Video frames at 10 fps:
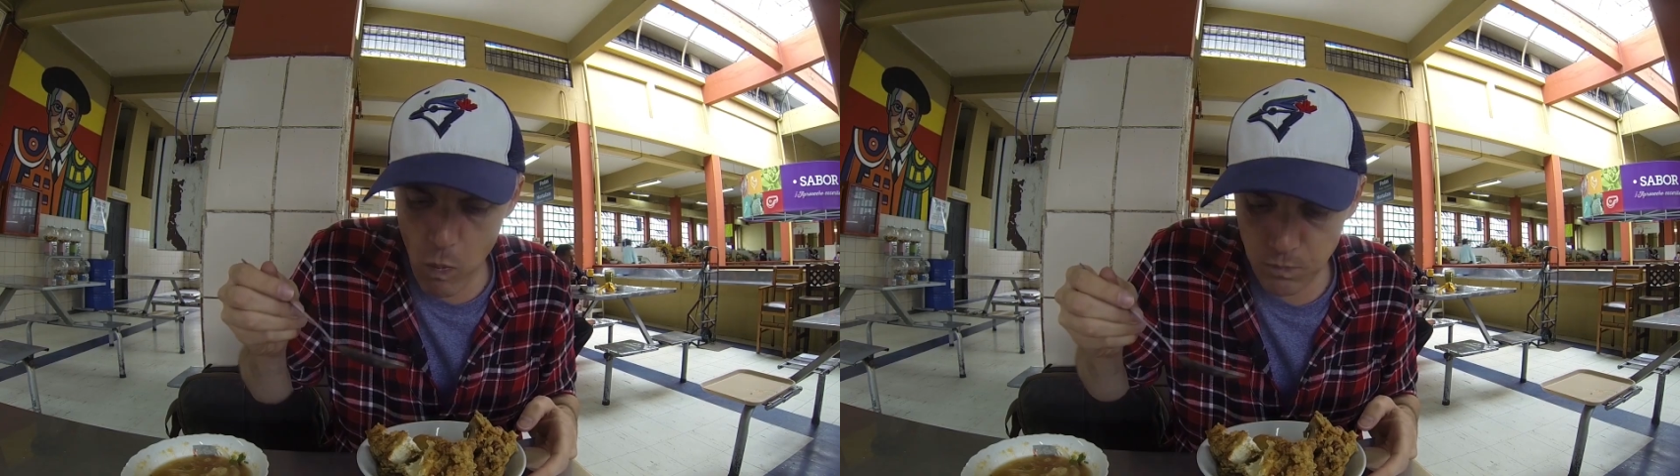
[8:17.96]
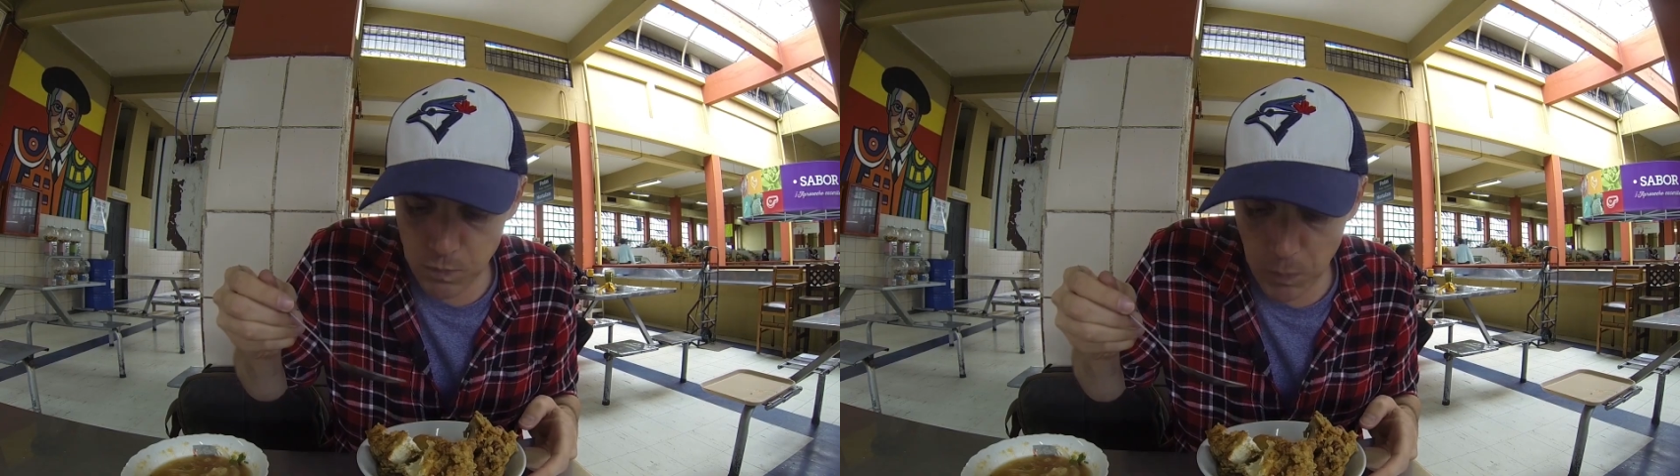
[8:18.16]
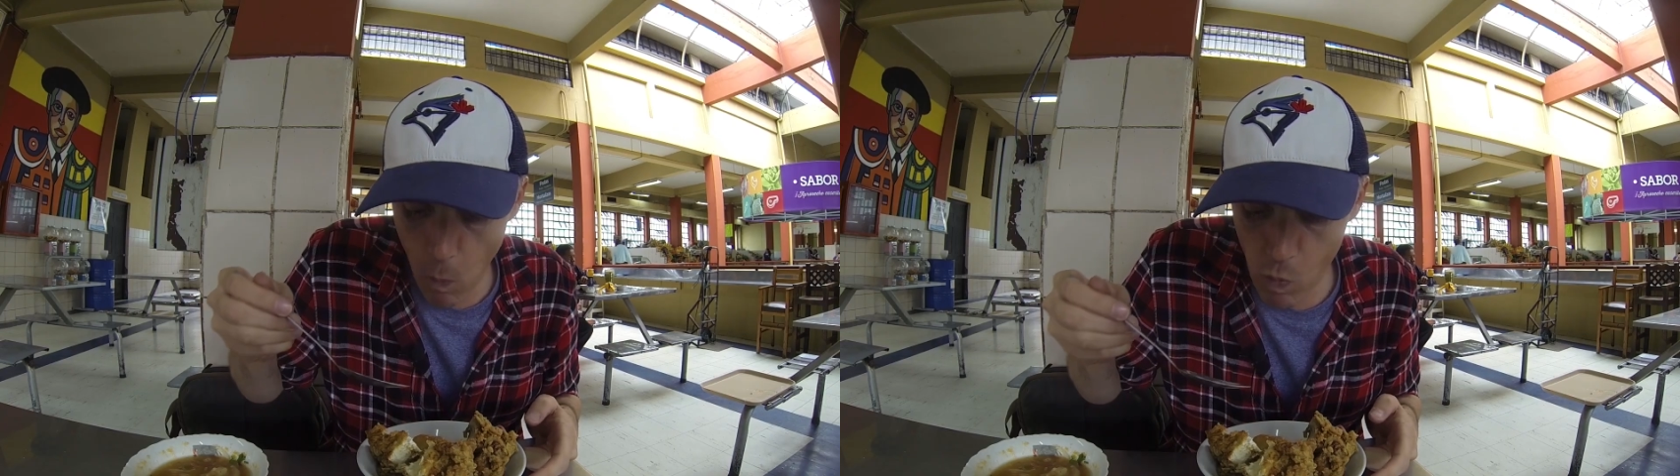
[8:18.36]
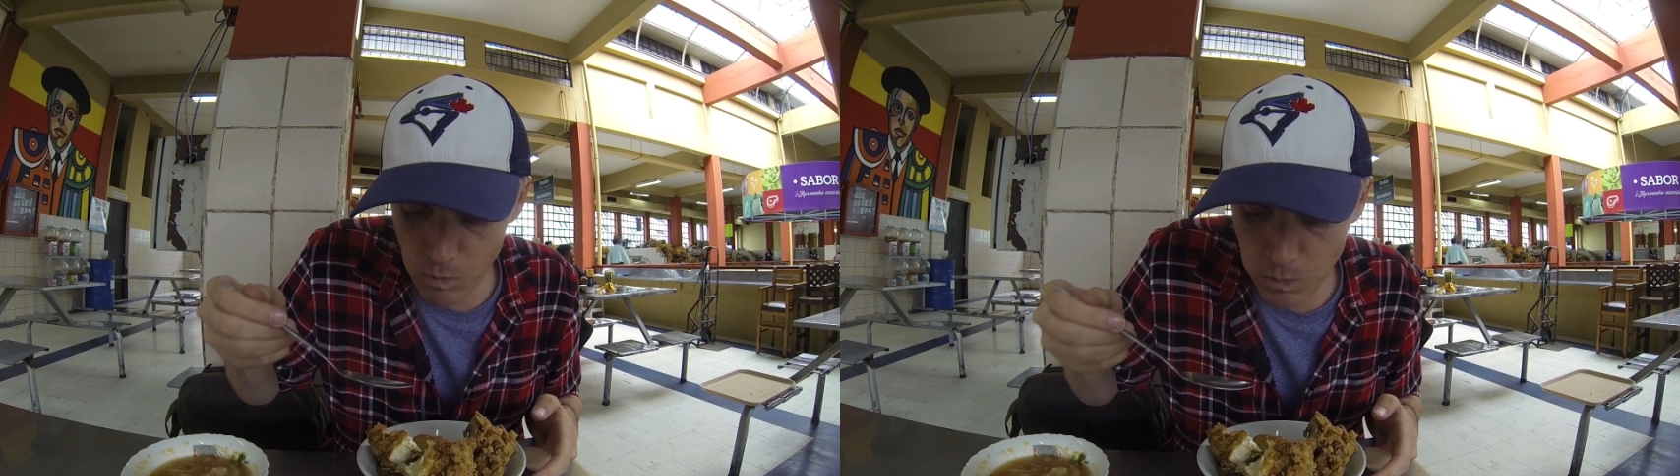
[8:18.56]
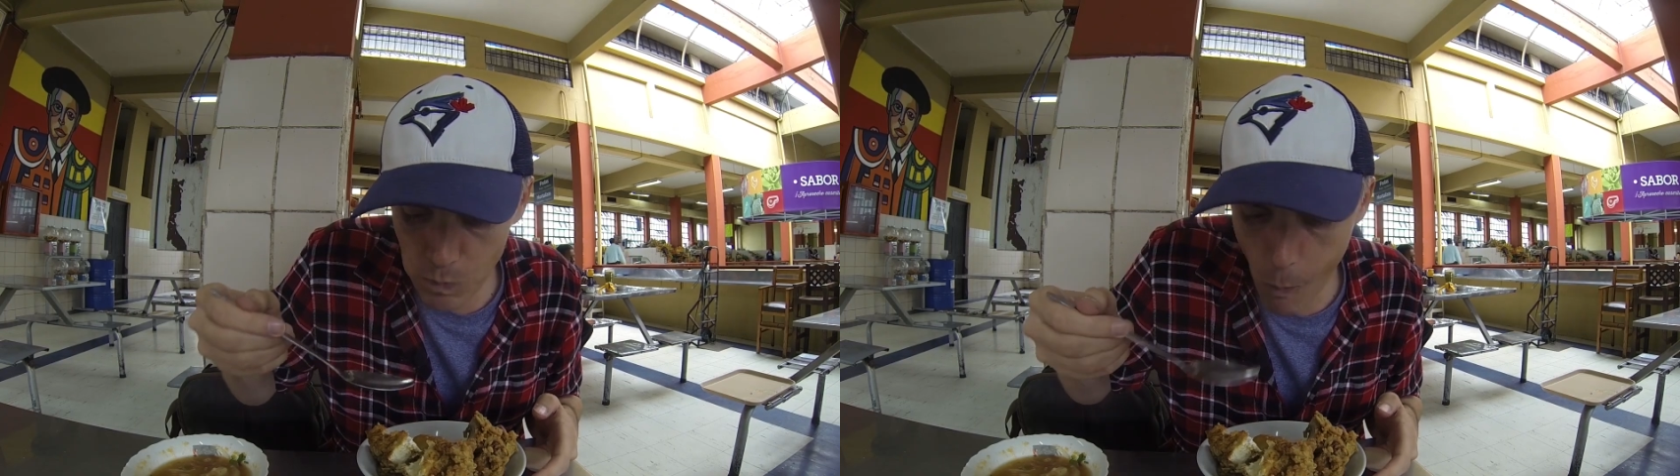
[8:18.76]
Ecuador is
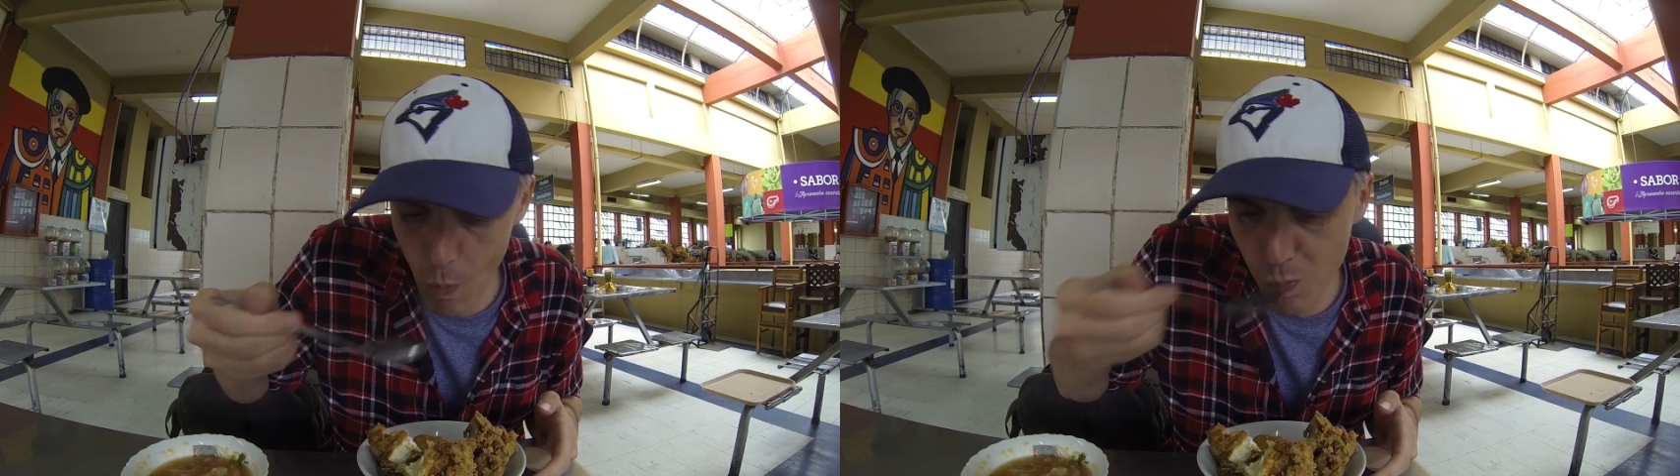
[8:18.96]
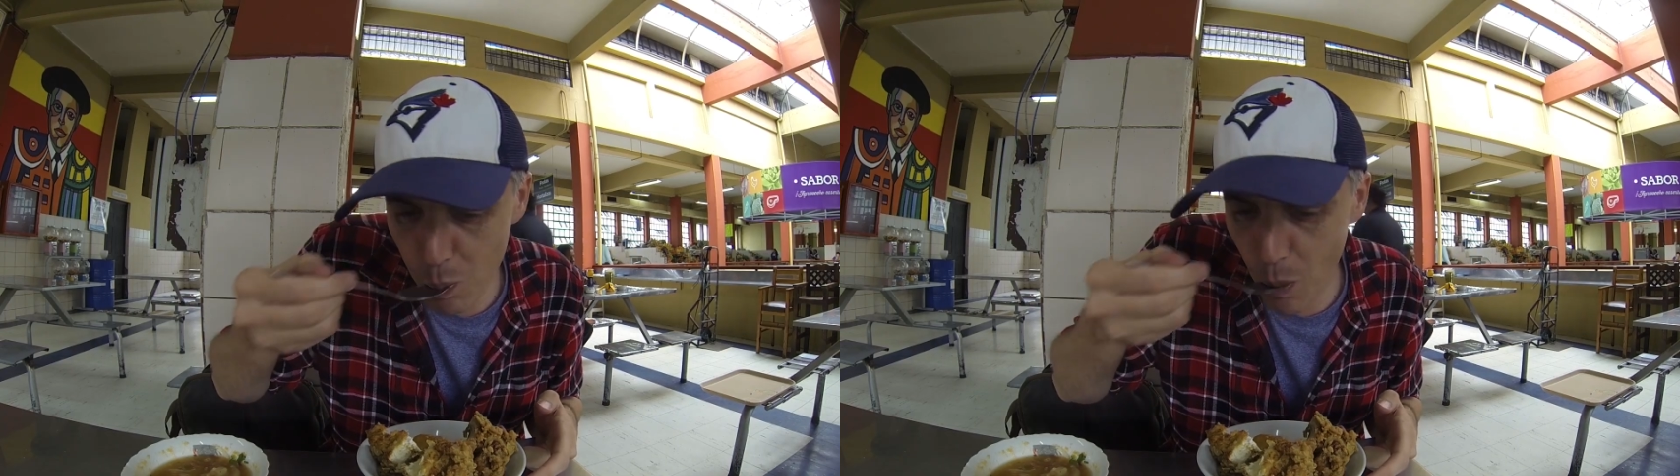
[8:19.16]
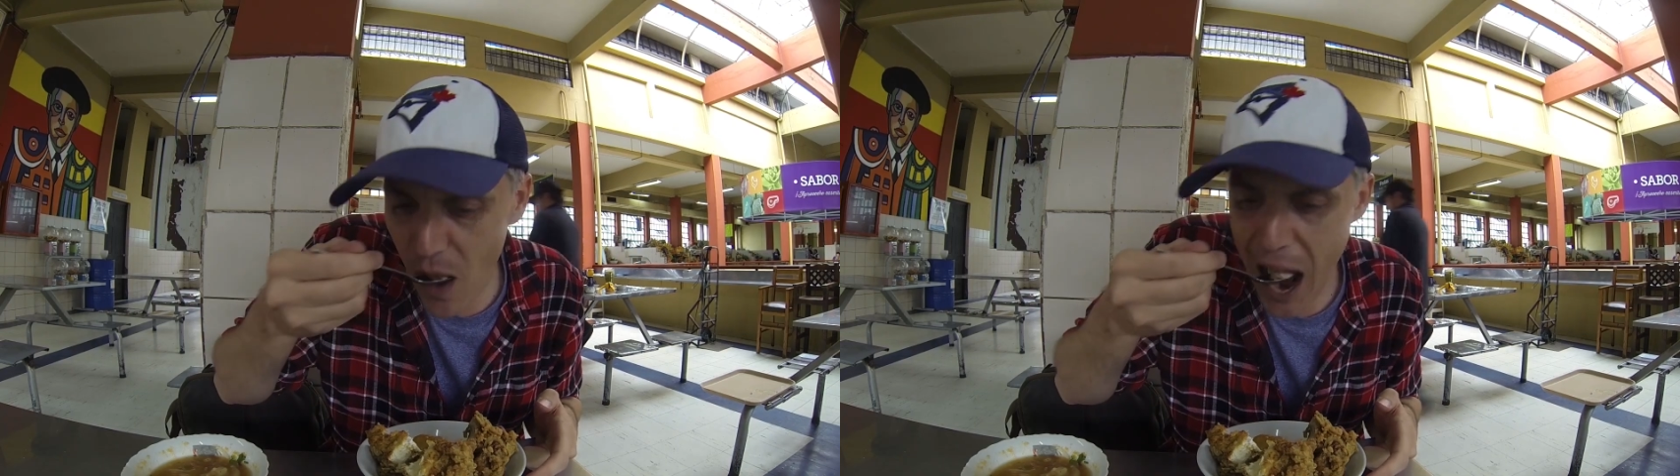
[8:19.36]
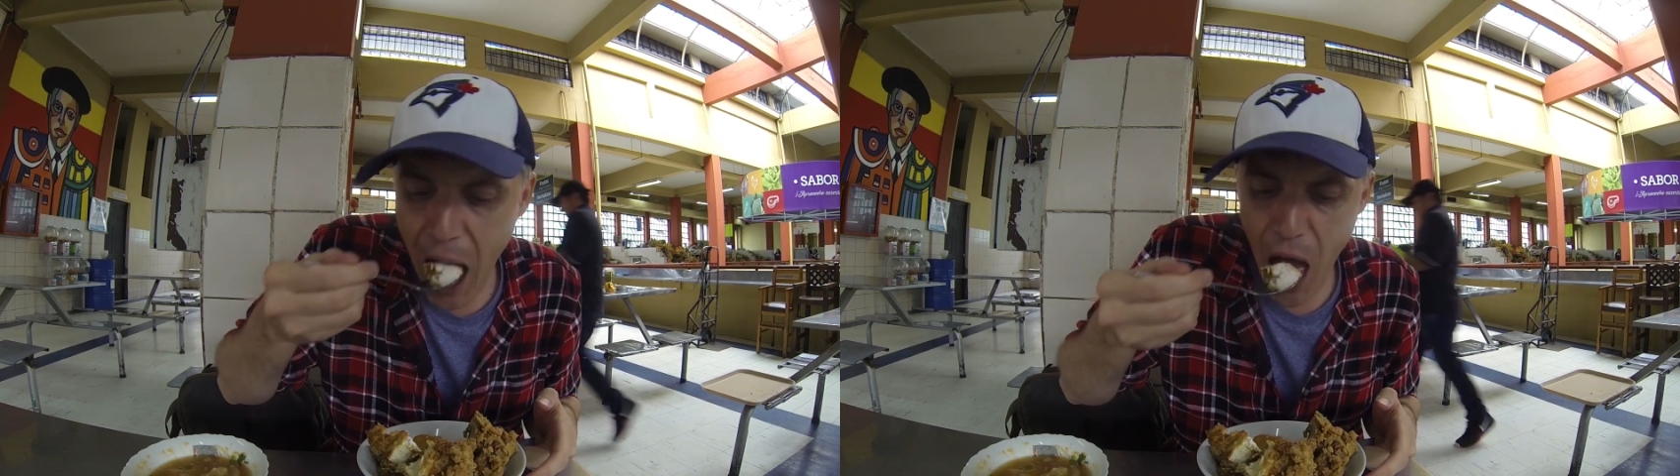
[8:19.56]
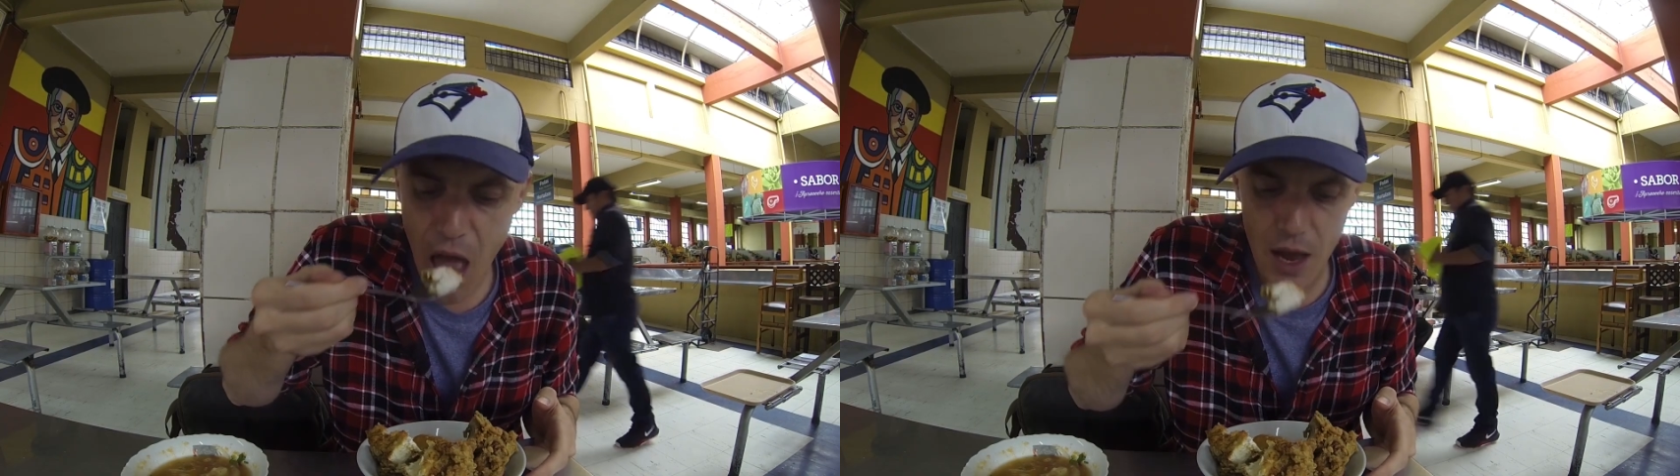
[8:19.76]
created equally.
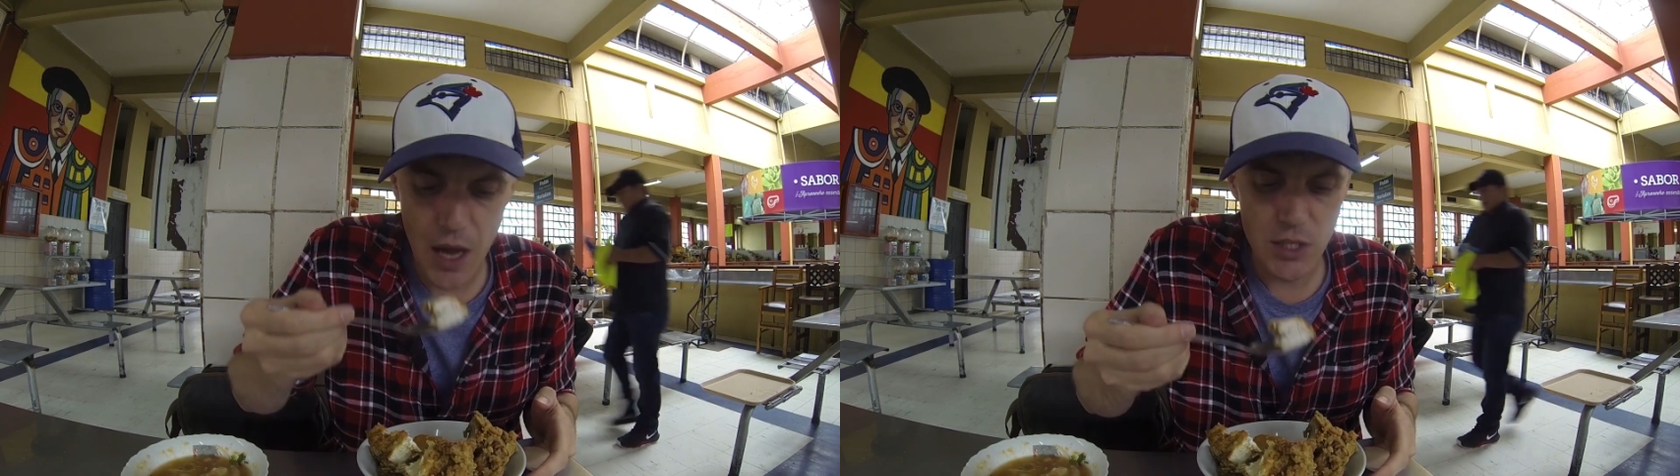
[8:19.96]
You gotta